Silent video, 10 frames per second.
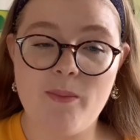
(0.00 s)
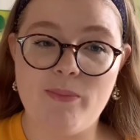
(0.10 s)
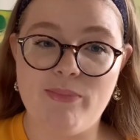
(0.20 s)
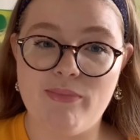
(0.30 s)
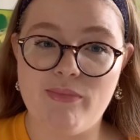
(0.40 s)

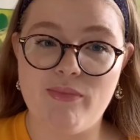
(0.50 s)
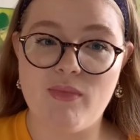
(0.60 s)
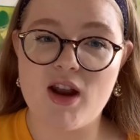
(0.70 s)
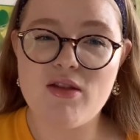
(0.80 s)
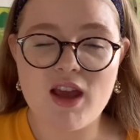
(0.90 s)

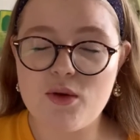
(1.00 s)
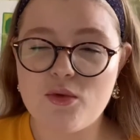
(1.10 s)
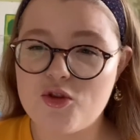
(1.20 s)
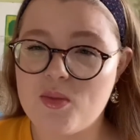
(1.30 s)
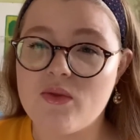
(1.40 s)
I don't think I'd
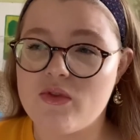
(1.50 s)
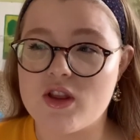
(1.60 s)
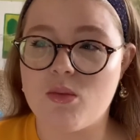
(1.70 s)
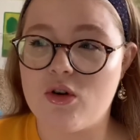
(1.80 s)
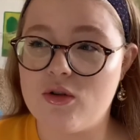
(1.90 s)
want to be
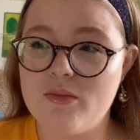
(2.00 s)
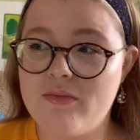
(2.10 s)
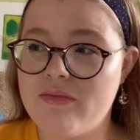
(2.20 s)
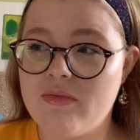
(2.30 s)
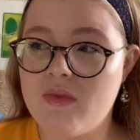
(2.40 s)
invisible.
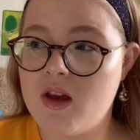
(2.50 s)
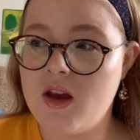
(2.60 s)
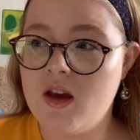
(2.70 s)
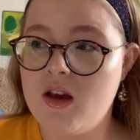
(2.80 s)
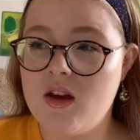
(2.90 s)

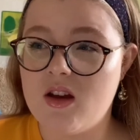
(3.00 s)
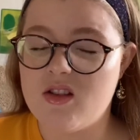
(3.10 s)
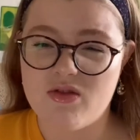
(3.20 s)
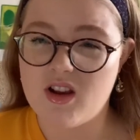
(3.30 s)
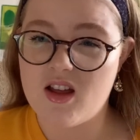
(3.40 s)
I
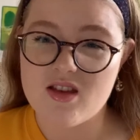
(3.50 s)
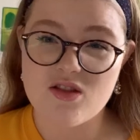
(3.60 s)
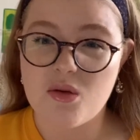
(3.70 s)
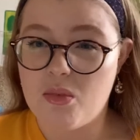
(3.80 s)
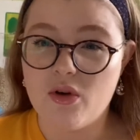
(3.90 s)
feel like there's
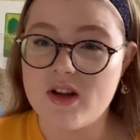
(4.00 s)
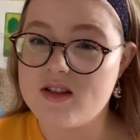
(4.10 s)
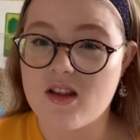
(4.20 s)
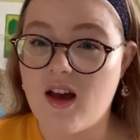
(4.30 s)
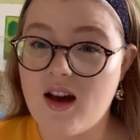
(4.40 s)
no point to
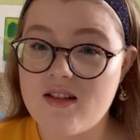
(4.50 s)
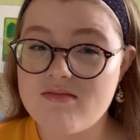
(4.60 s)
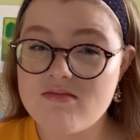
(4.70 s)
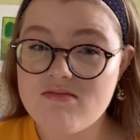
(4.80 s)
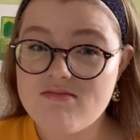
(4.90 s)
that.
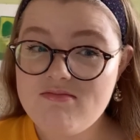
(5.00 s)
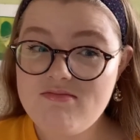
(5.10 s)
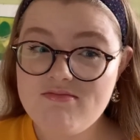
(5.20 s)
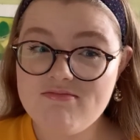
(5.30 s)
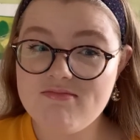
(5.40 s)

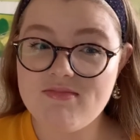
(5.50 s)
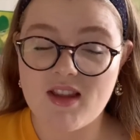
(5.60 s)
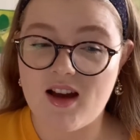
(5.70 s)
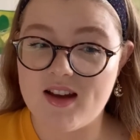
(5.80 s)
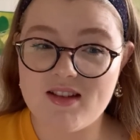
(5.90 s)

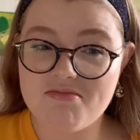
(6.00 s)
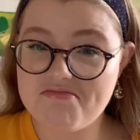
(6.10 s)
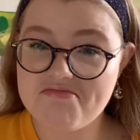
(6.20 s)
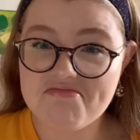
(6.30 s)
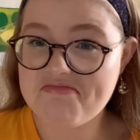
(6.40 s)
Like,
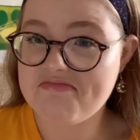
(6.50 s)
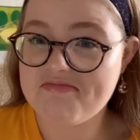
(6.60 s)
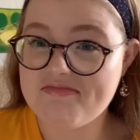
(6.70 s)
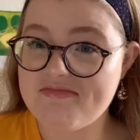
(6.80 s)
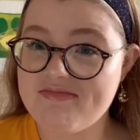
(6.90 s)

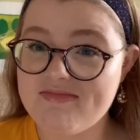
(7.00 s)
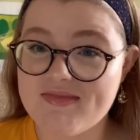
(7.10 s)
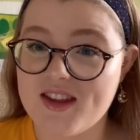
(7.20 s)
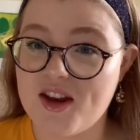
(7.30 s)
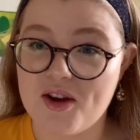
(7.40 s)

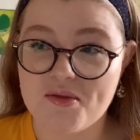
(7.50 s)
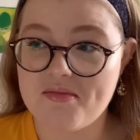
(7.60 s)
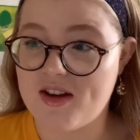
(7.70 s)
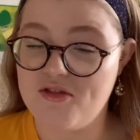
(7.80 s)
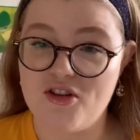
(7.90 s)
you know,
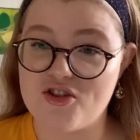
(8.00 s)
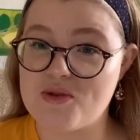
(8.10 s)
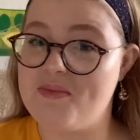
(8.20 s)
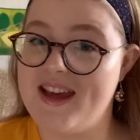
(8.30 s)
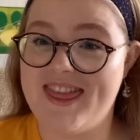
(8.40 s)
I'd rather
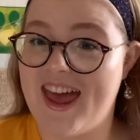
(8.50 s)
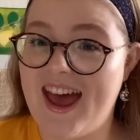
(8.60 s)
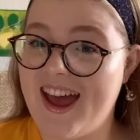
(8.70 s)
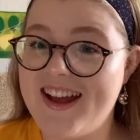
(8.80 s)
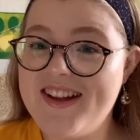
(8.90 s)
just be there.